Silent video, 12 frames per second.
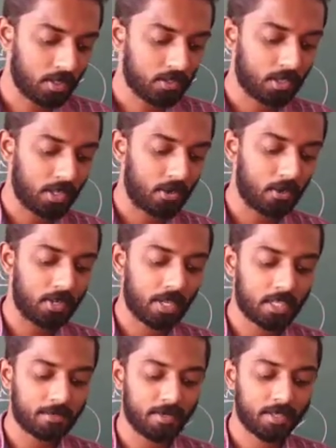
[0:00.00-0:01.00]
Security
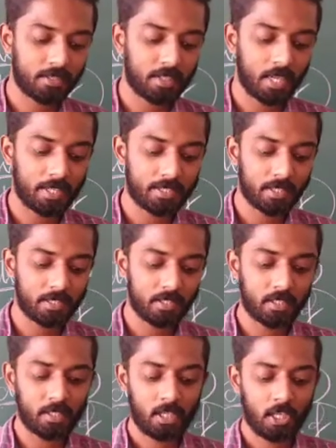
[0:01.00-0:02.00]
has been
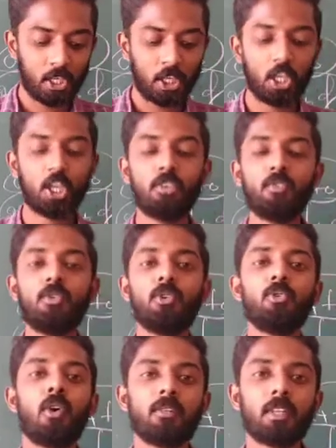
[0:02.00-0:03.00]
tightened in
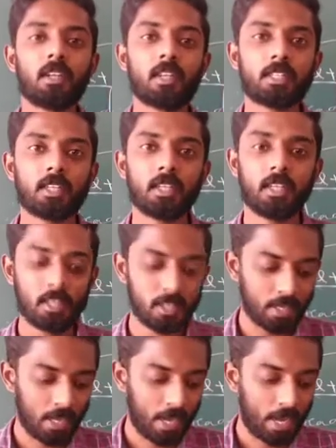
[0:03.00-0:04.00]
view of the recent
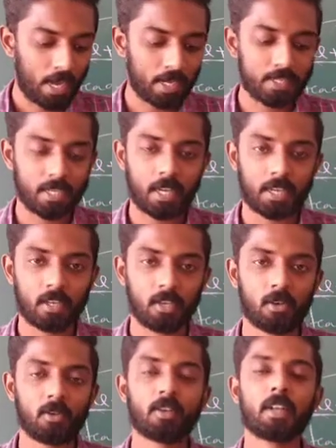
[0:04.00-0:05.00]

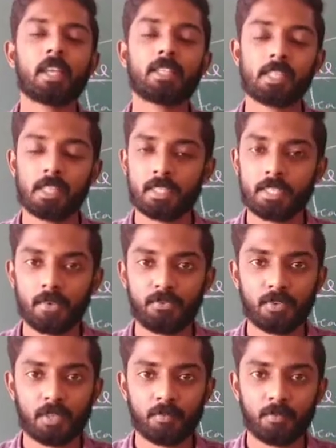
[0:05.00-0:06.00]
attack or recent
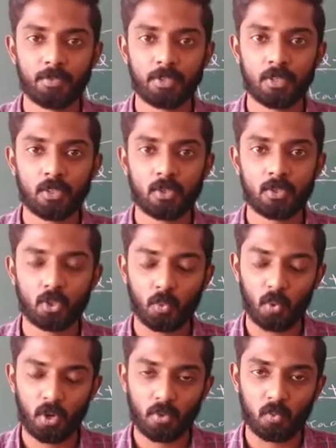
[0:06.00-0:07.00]
theft. So
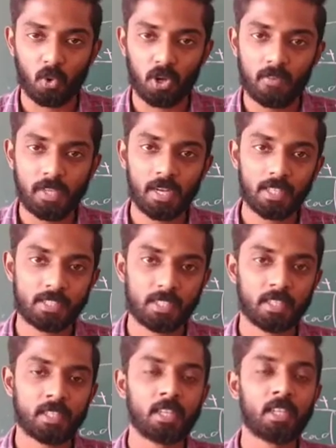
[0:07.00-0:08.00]
what do we
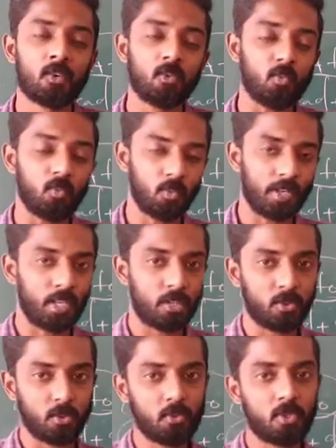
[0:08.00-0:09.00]
understand? We can
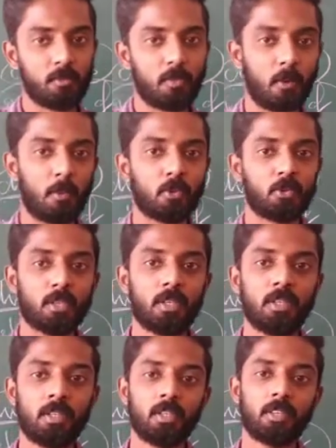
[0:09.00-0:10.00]
use a
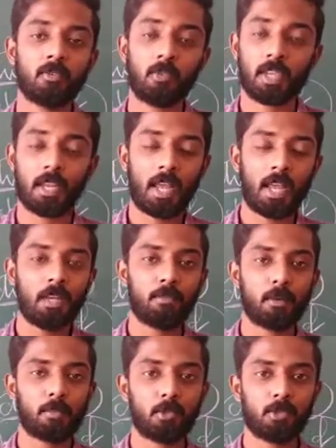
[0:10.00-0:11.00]
preposition, we can add a
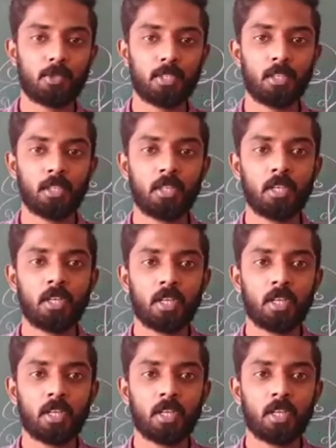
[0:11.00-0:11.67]
preposition